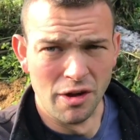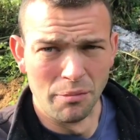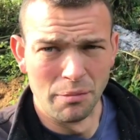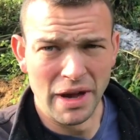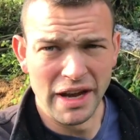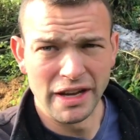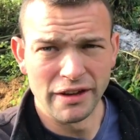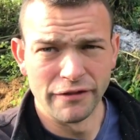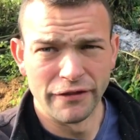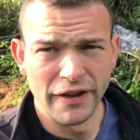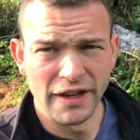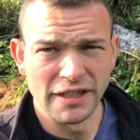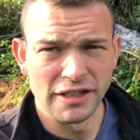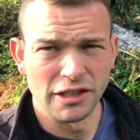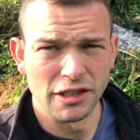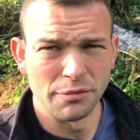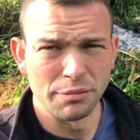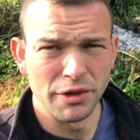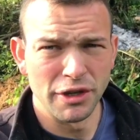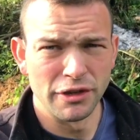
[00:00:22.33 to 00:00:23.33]
making things
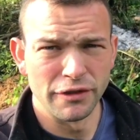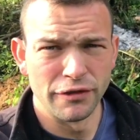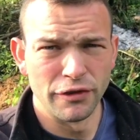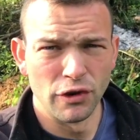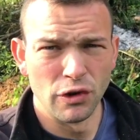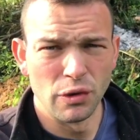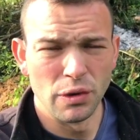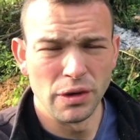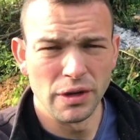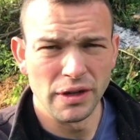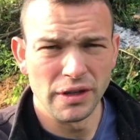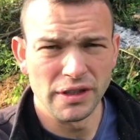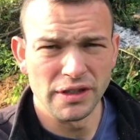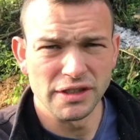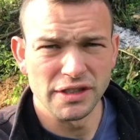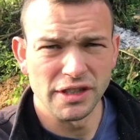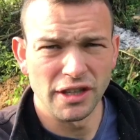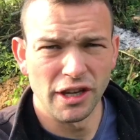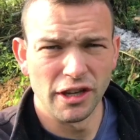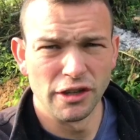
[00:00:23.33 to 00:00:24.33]
look beautiful.
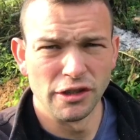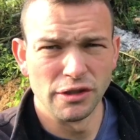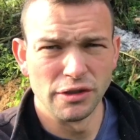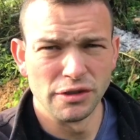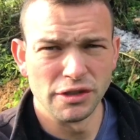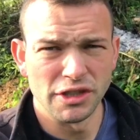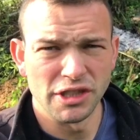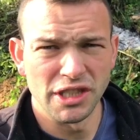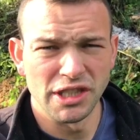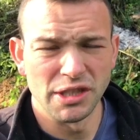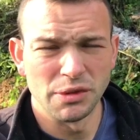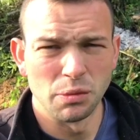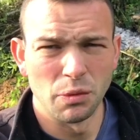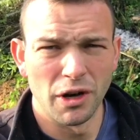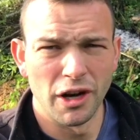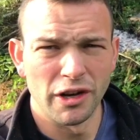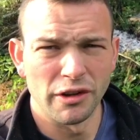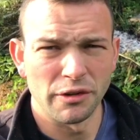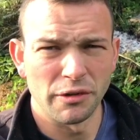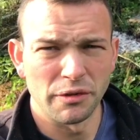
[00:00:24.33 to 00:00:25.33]
So she's
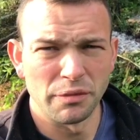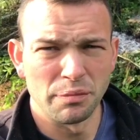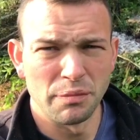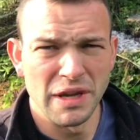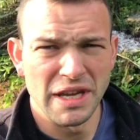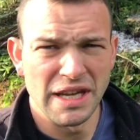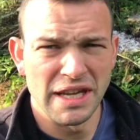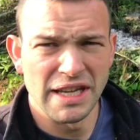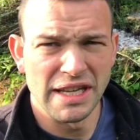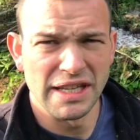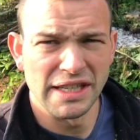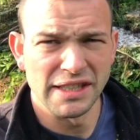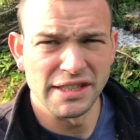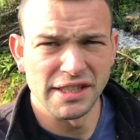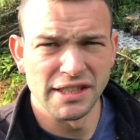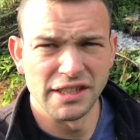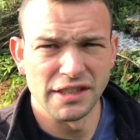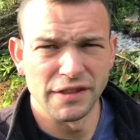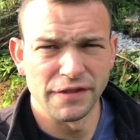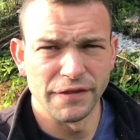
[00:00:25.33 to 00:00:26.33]
worked with me
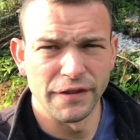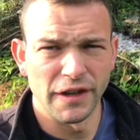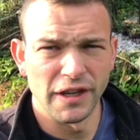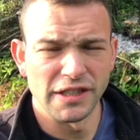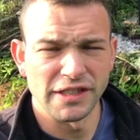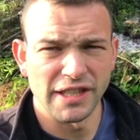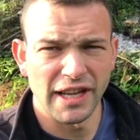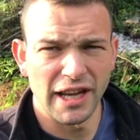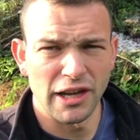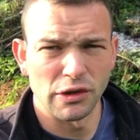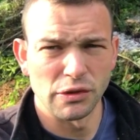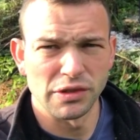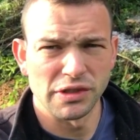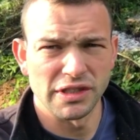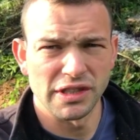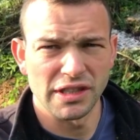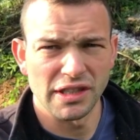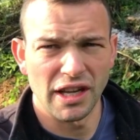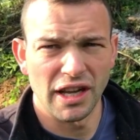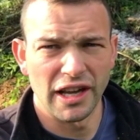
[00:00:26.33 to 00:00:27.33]
since the first
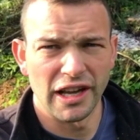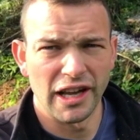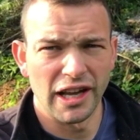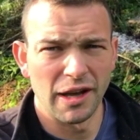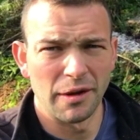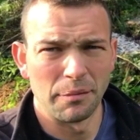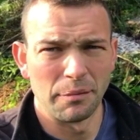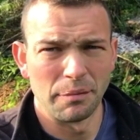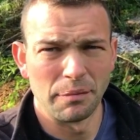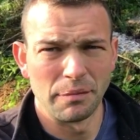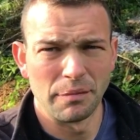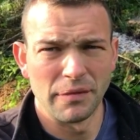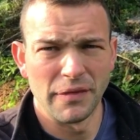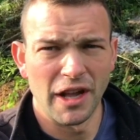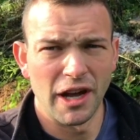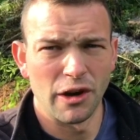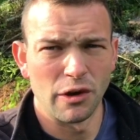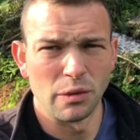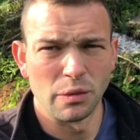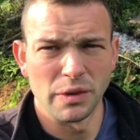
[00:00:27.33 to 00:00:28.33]
house,
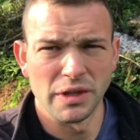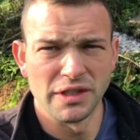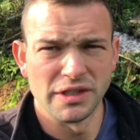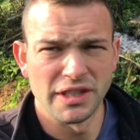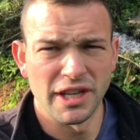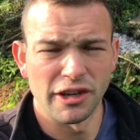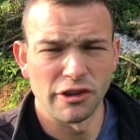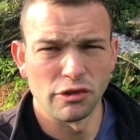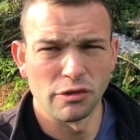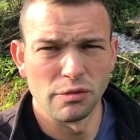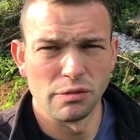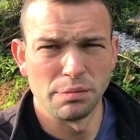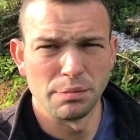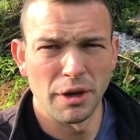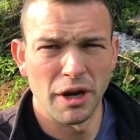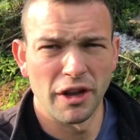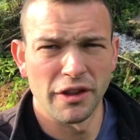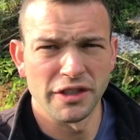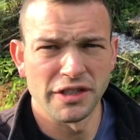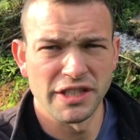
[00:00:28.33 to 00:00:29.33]
now integral
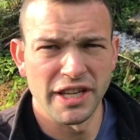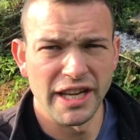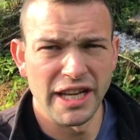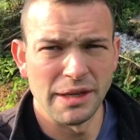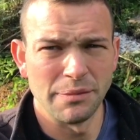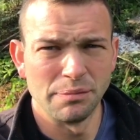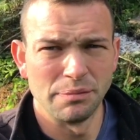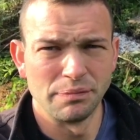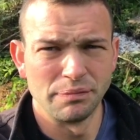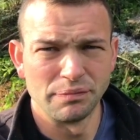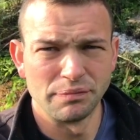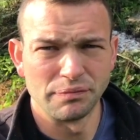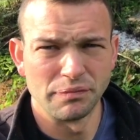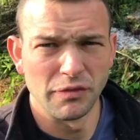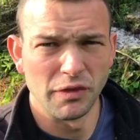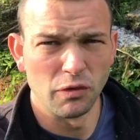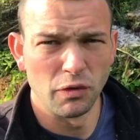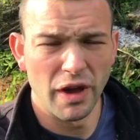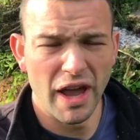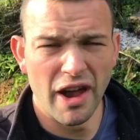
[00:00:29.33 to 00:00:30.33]
part of the team.
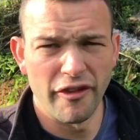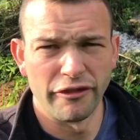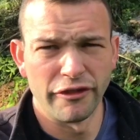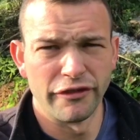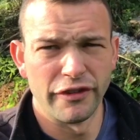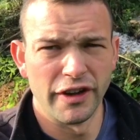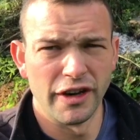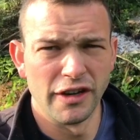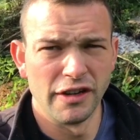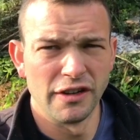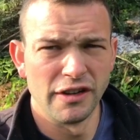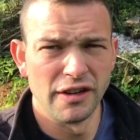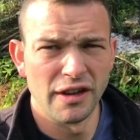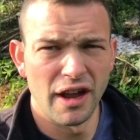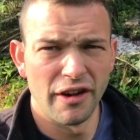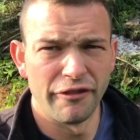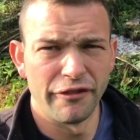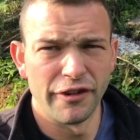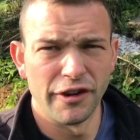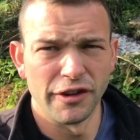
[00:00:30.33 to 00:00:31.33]
Everything
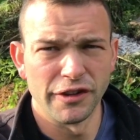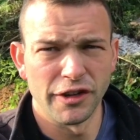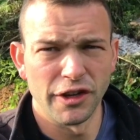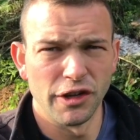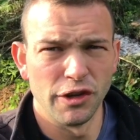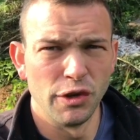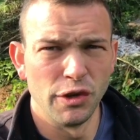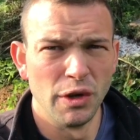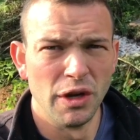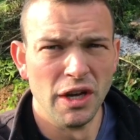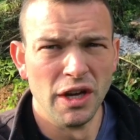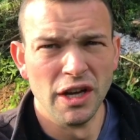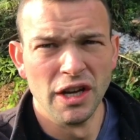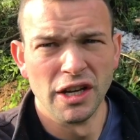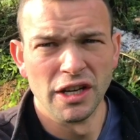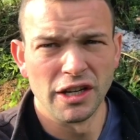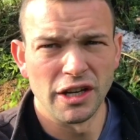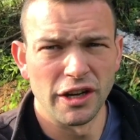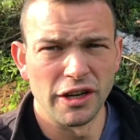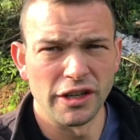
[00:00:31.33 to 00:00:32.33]
I do
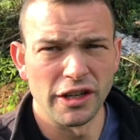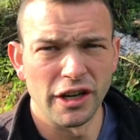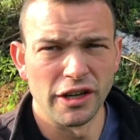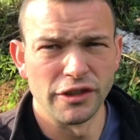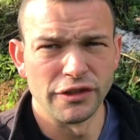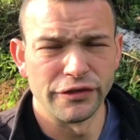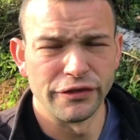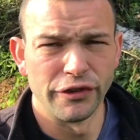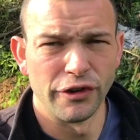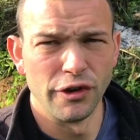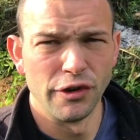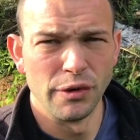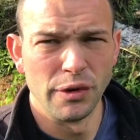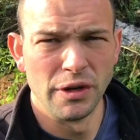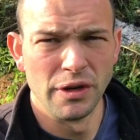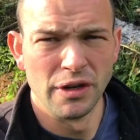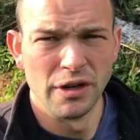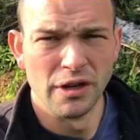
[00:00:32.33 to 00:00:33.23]
kind of goes through